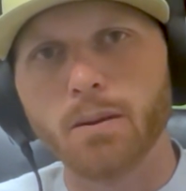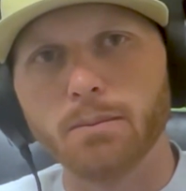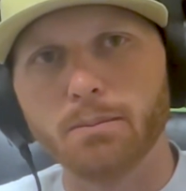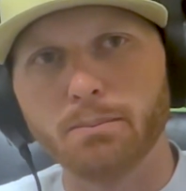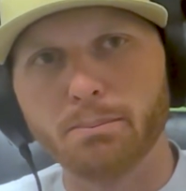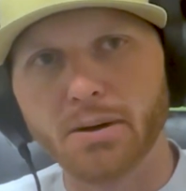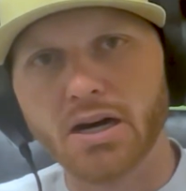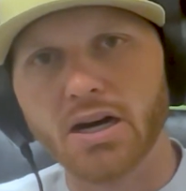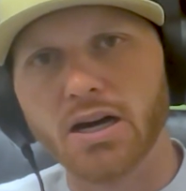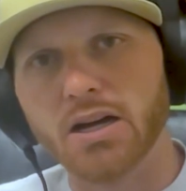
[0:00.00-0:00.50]

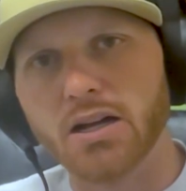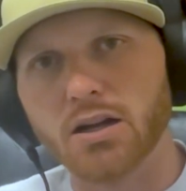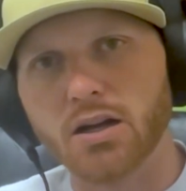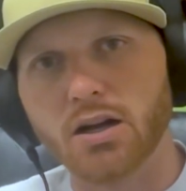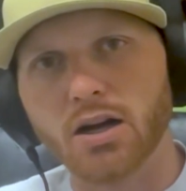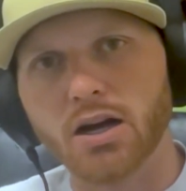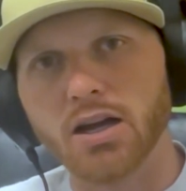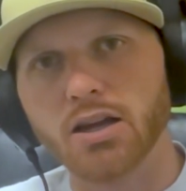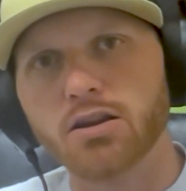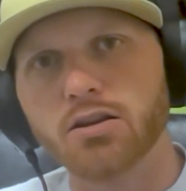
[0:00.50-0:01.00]
But
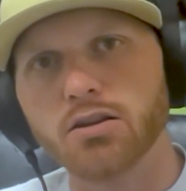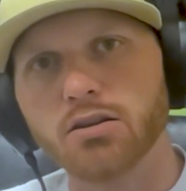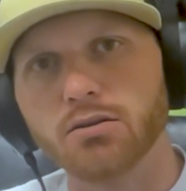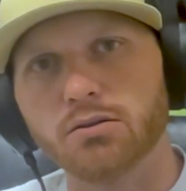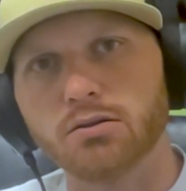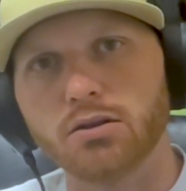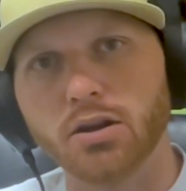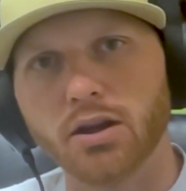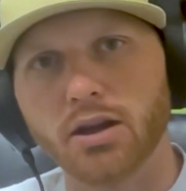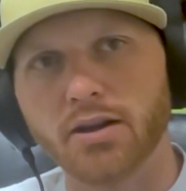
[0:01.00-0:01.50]
I could
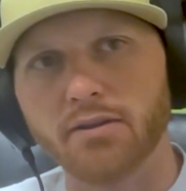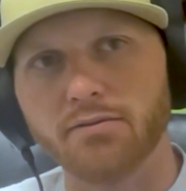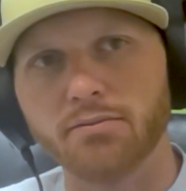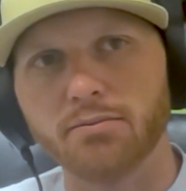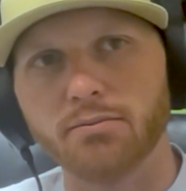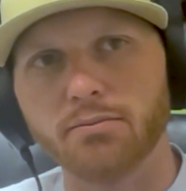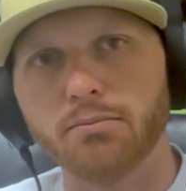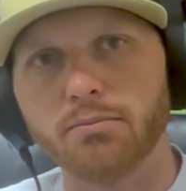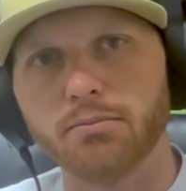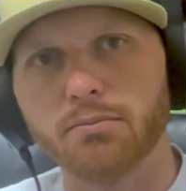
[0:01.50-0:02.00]
have
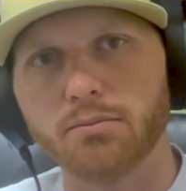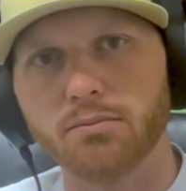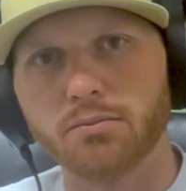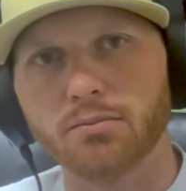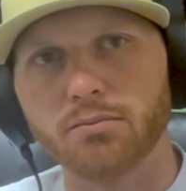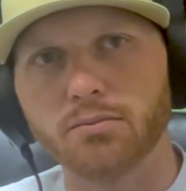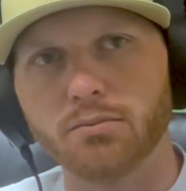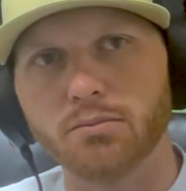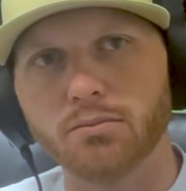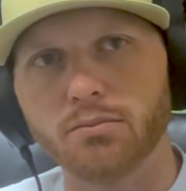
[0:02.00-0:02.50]

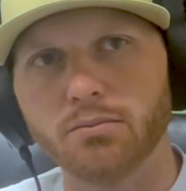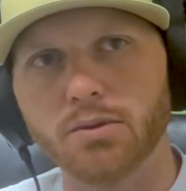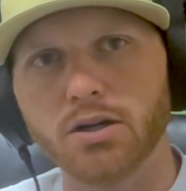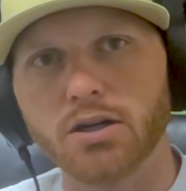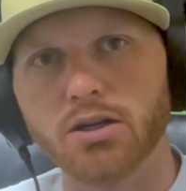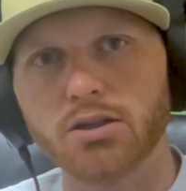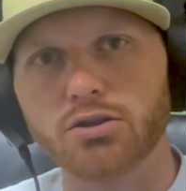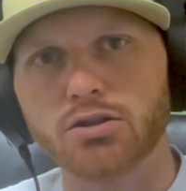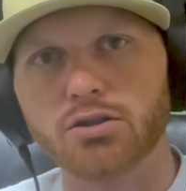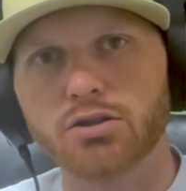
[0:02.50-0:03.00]
much,